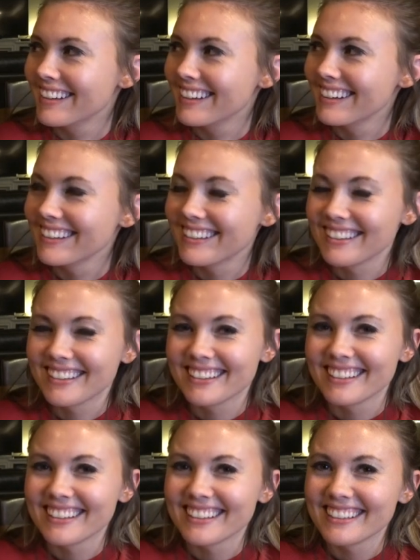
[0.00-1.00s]

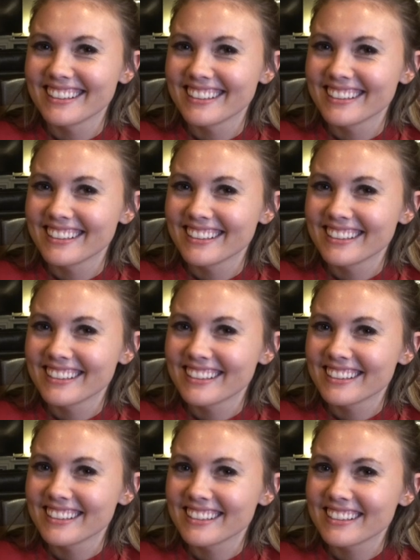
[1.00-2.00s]

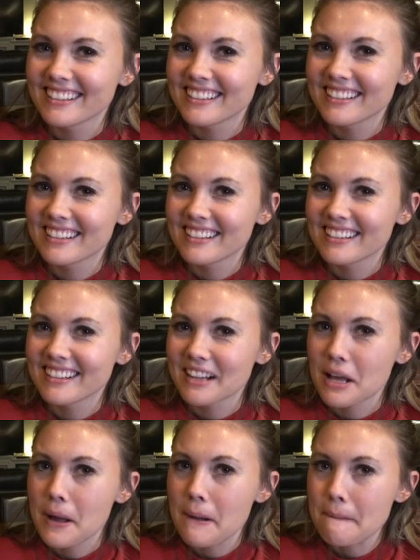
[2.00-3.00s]

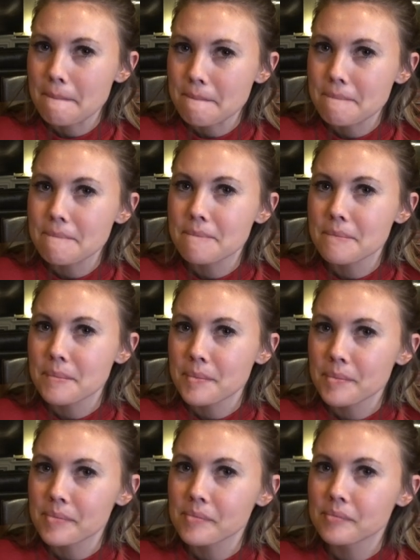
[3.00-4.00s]

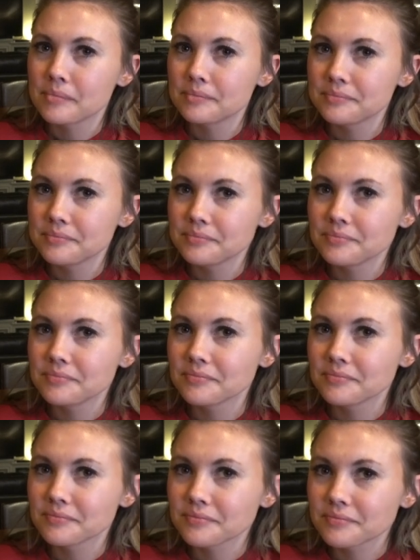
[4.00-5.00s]

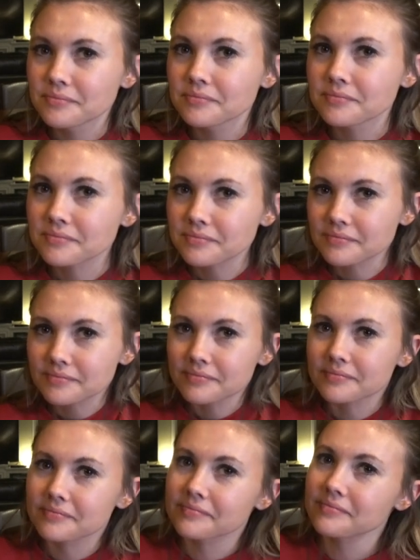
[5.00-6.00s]

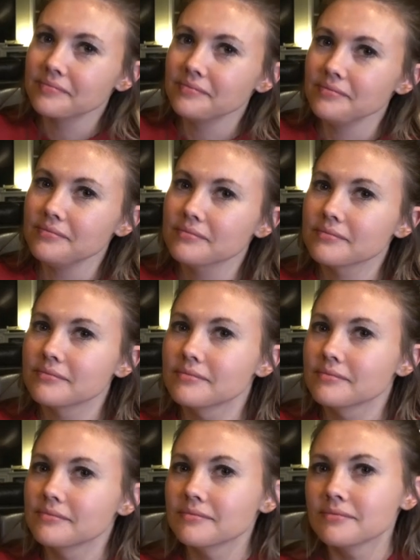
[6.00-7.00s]
(silent)